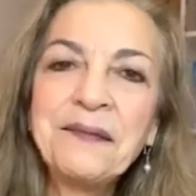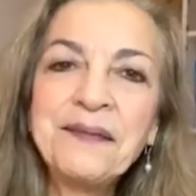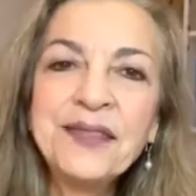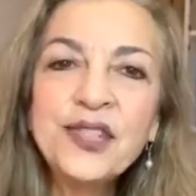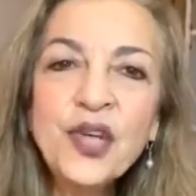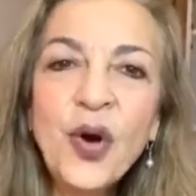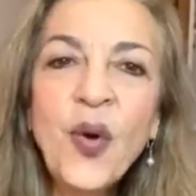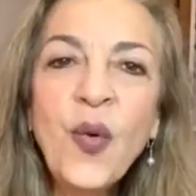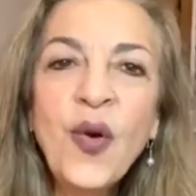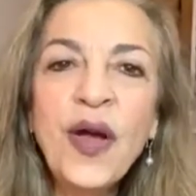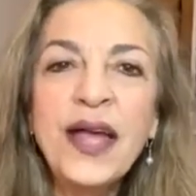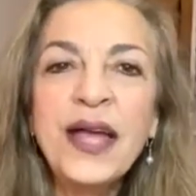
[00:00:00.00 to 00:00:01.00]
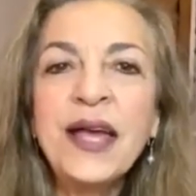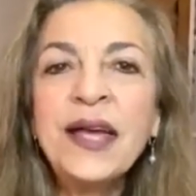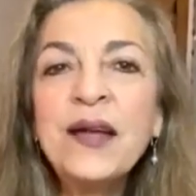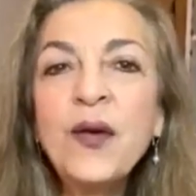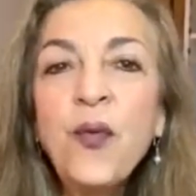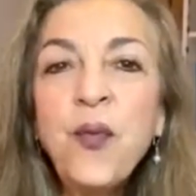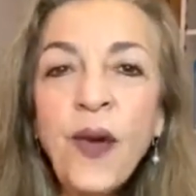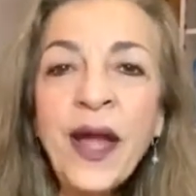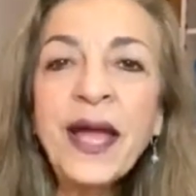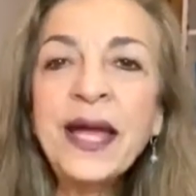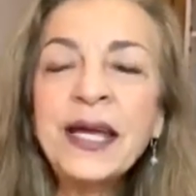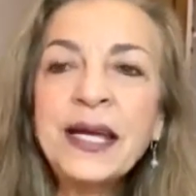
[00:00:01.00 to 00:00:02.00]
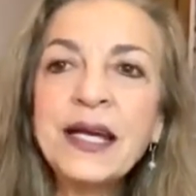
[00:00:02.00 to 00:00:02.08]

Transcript: So in a way,